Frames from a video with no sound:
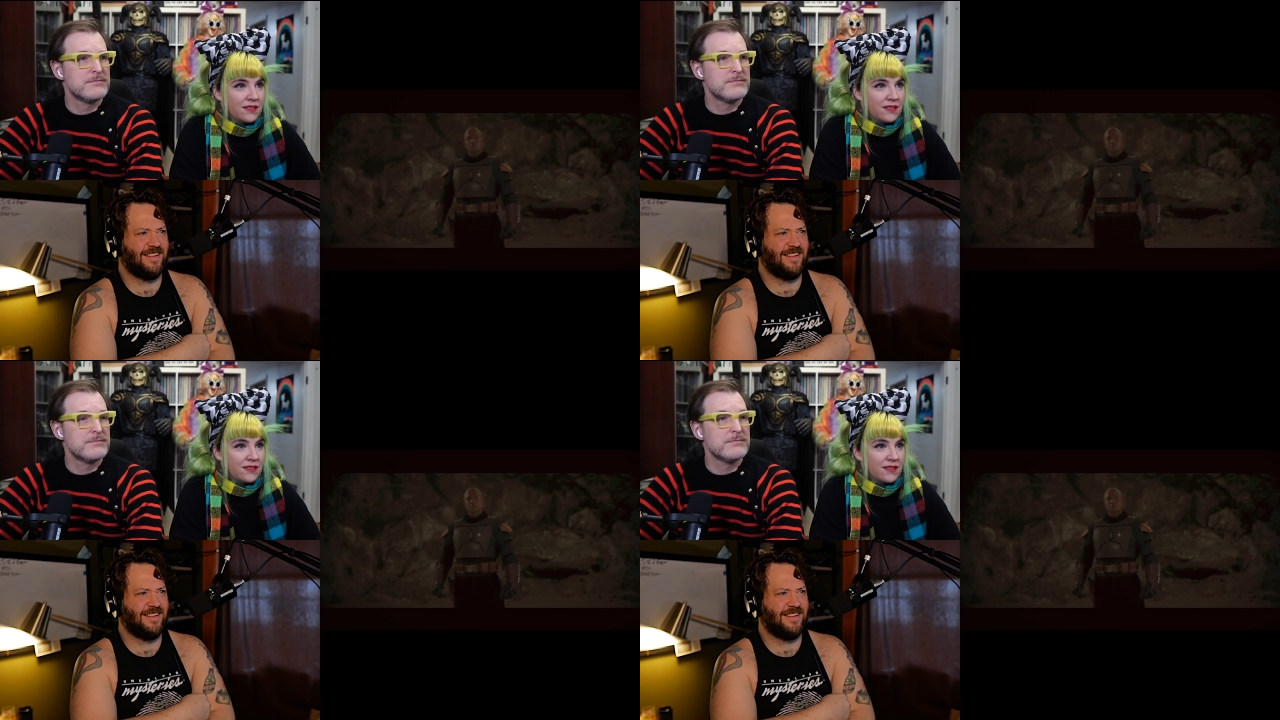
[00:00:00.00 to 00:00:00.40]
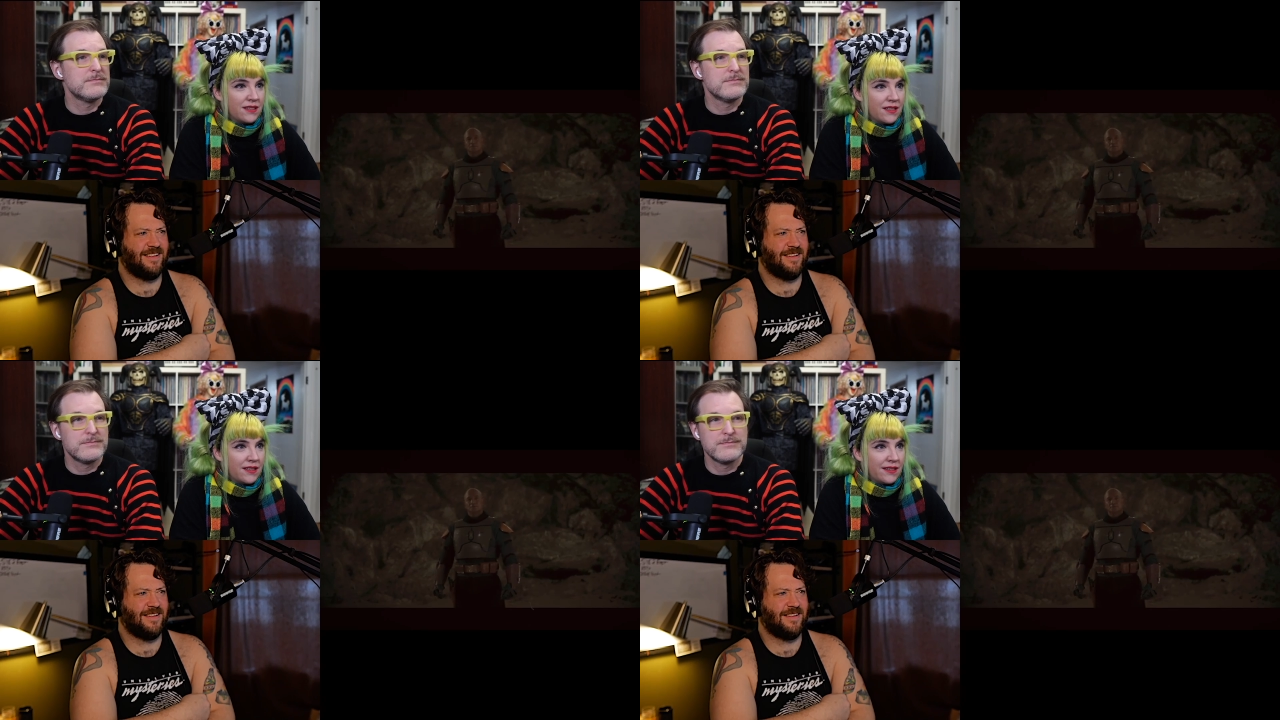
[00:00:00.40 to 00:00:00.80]

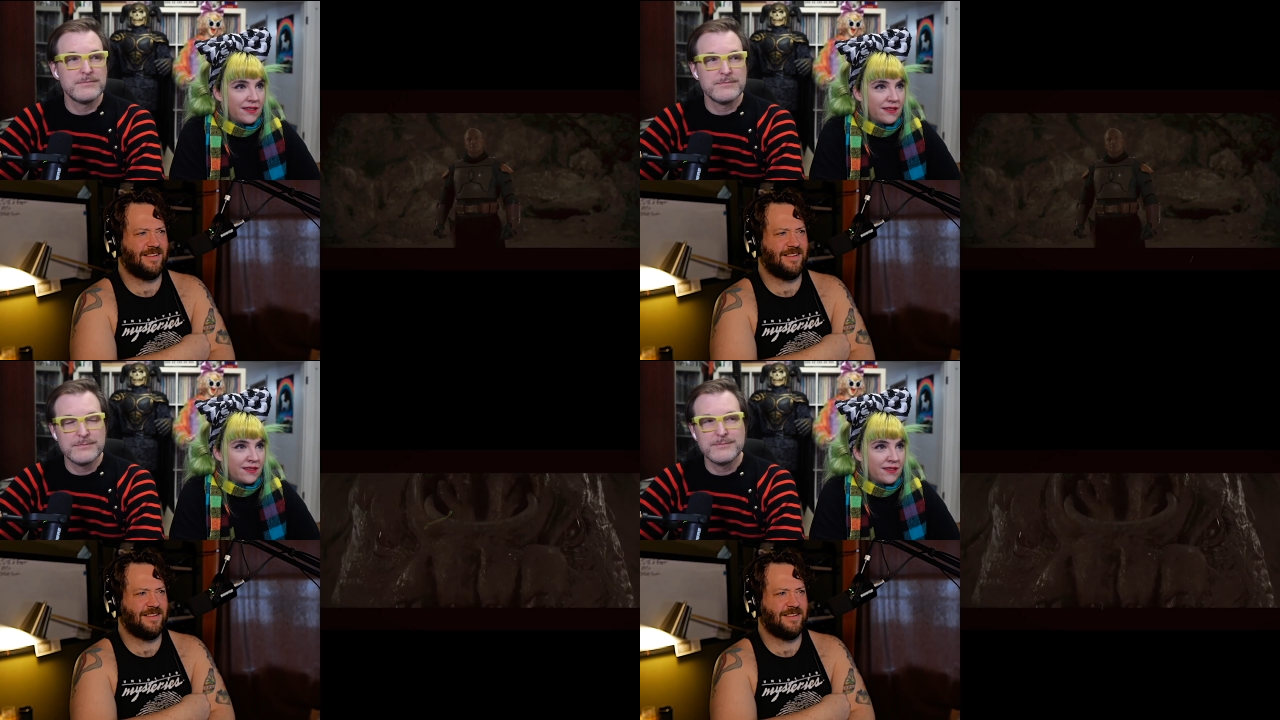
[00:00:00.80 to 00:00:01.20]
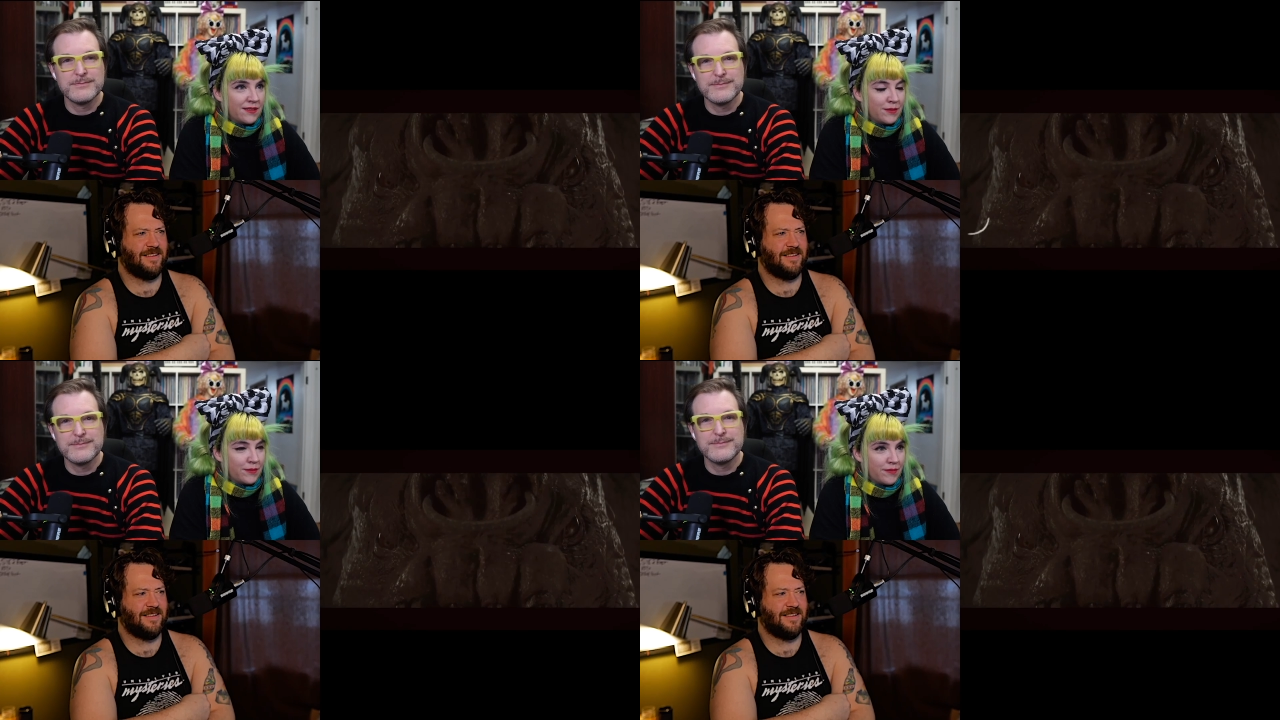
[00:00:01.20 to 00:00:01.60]

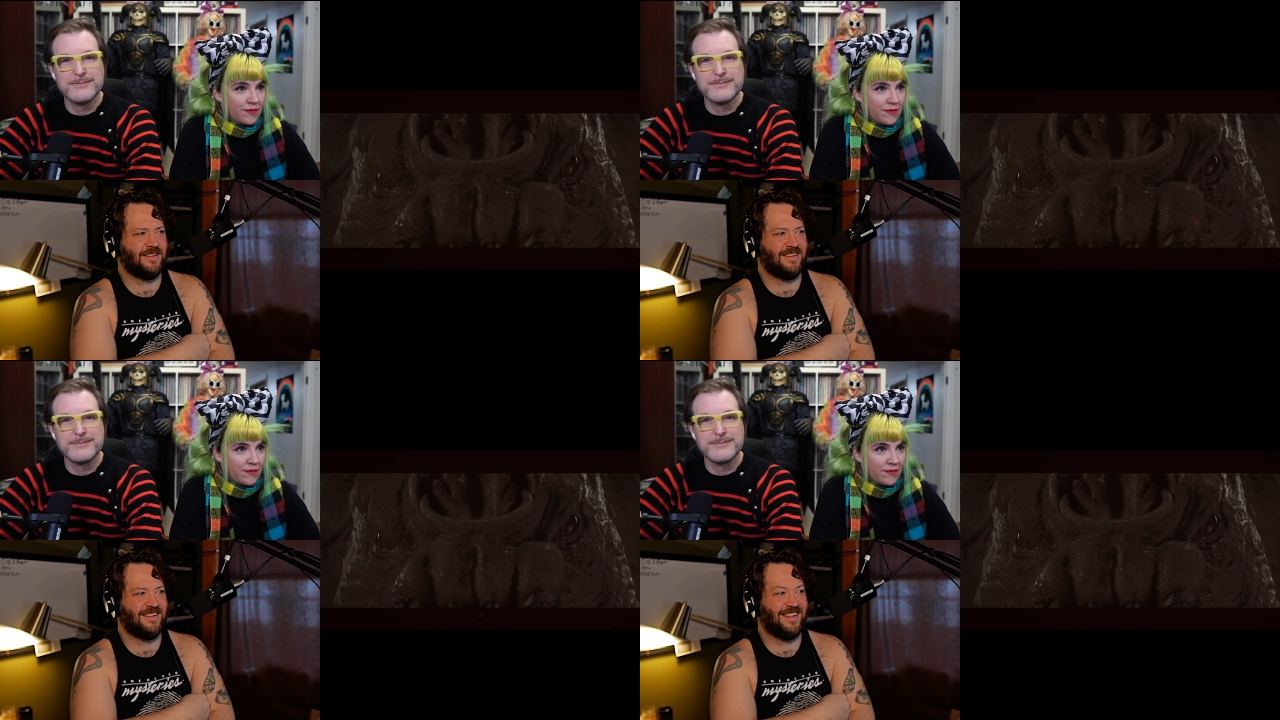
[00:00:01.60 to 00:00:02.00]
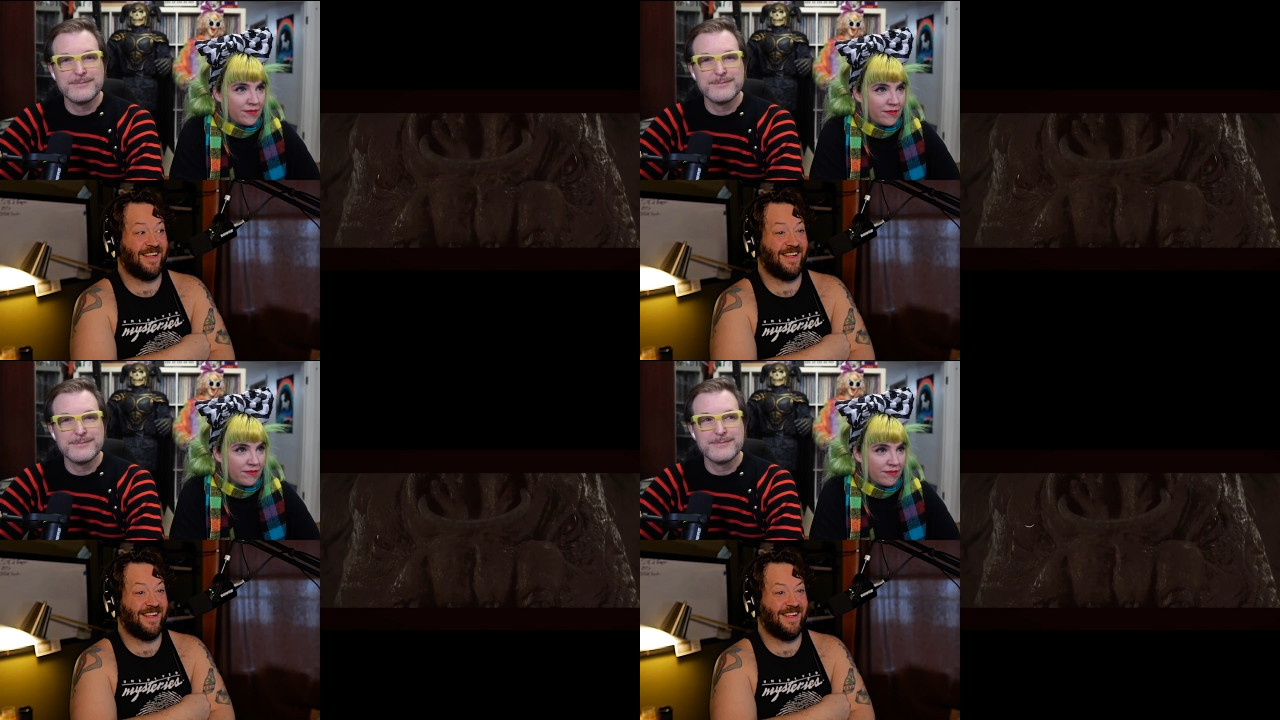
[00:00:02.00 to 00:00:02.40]

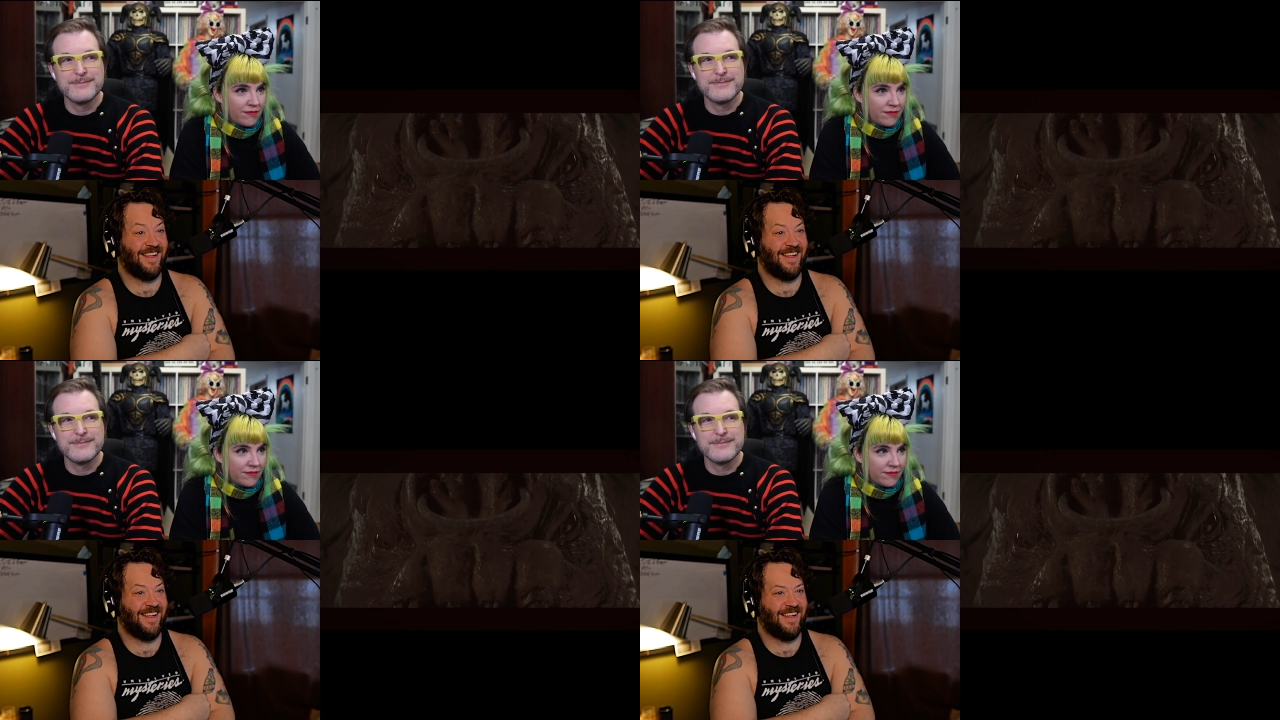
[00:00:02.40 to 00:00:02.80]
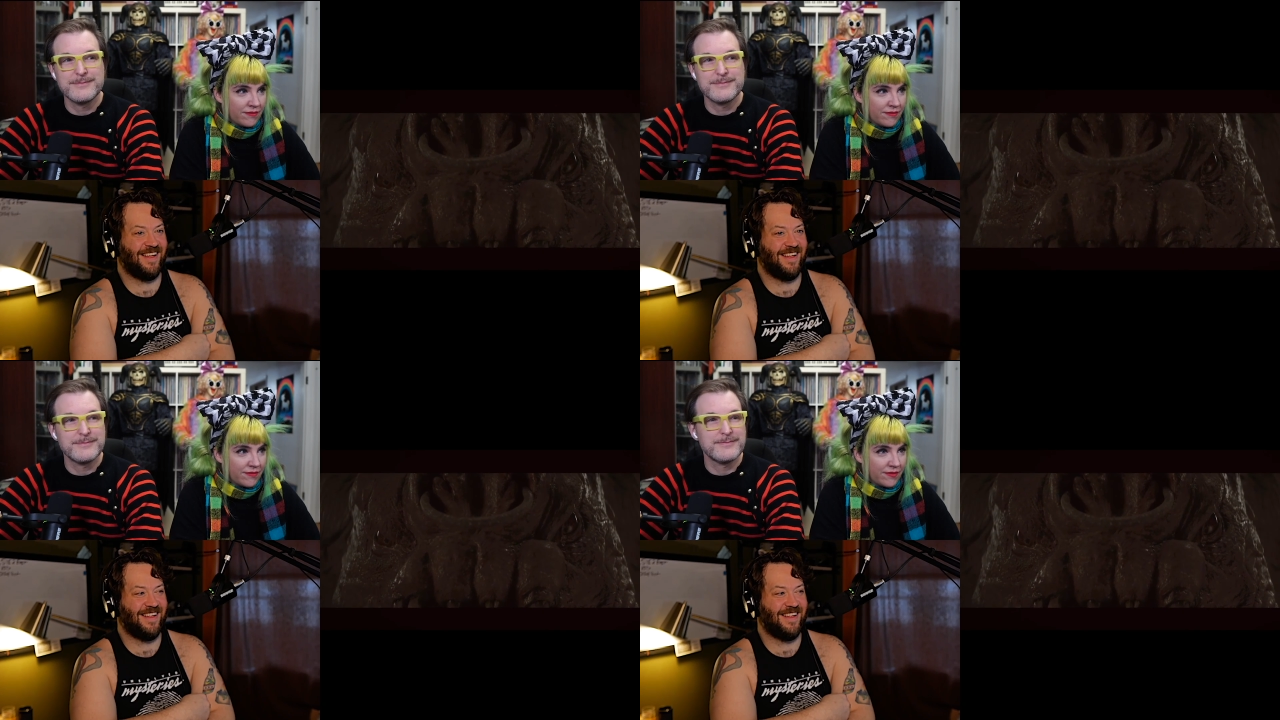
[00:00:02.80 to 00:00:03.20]

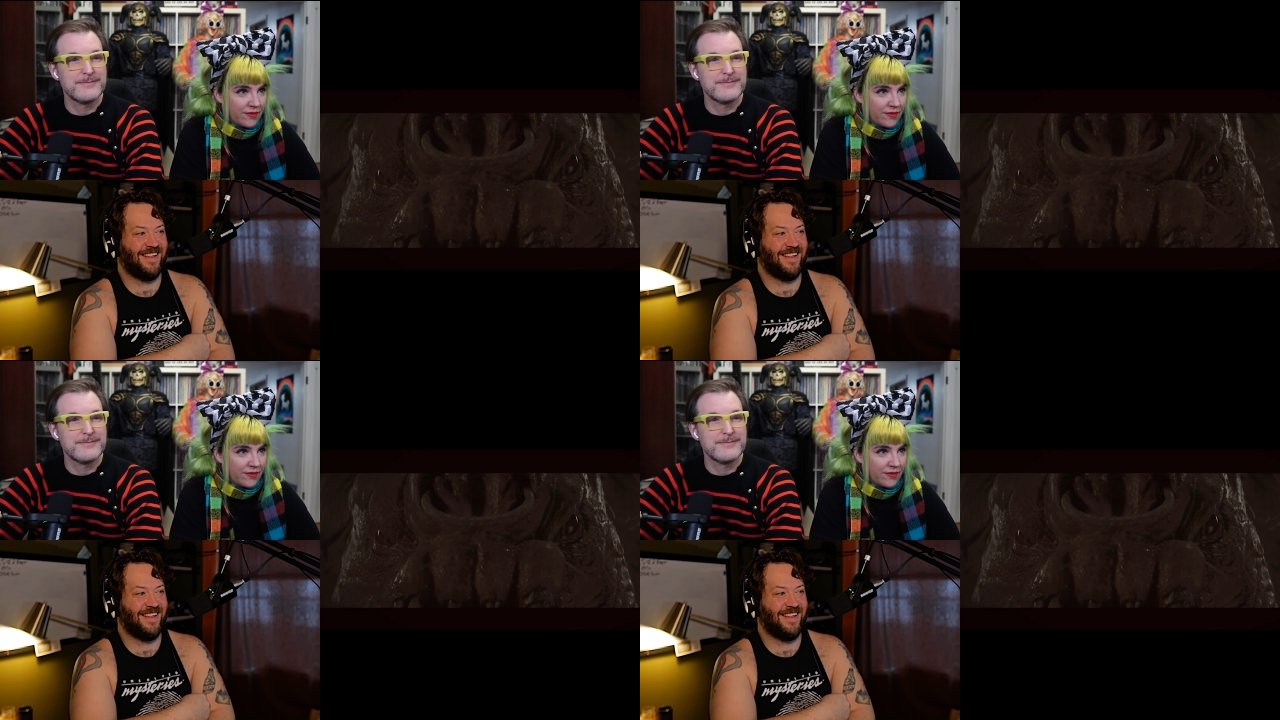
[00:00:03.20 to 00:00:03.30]
Nothing is said.